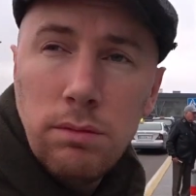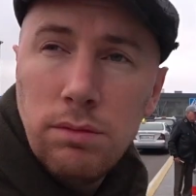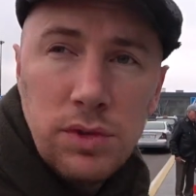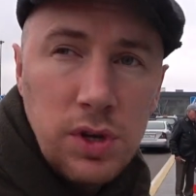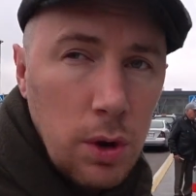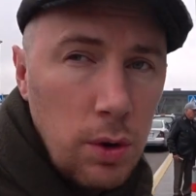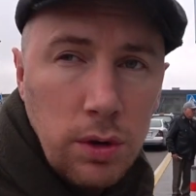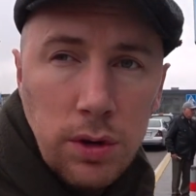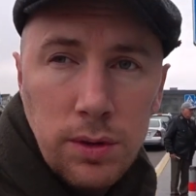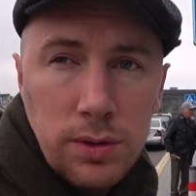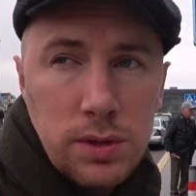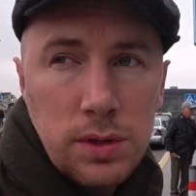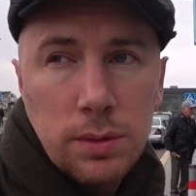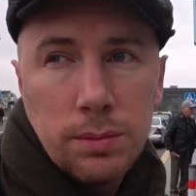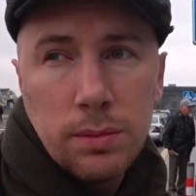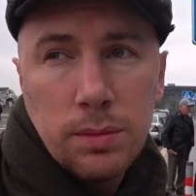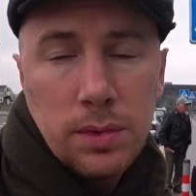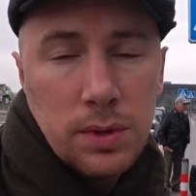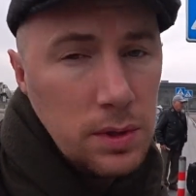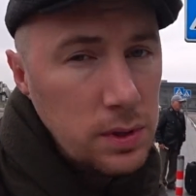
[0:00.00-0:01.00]
Don't use
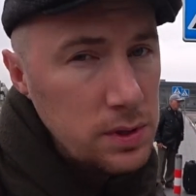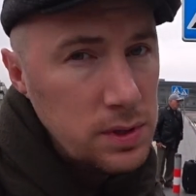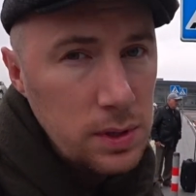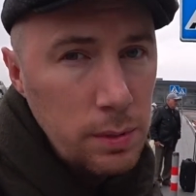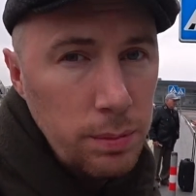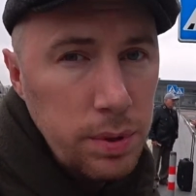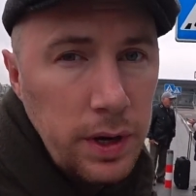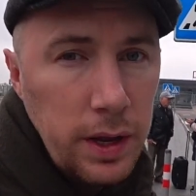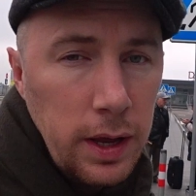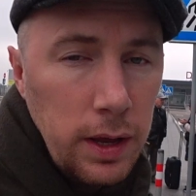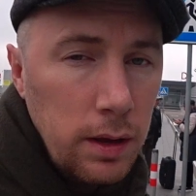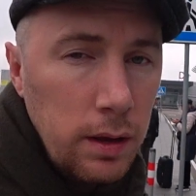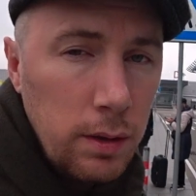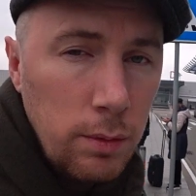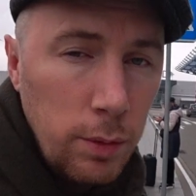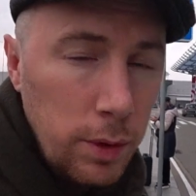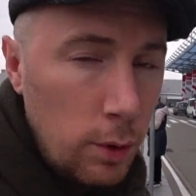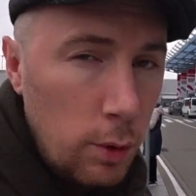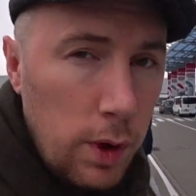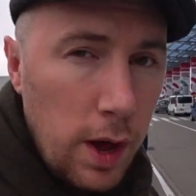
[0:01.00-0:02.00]
them. Simply,
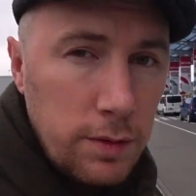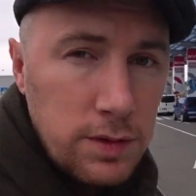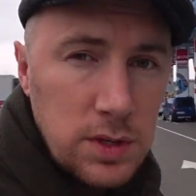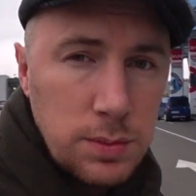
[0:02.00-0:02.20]
we all have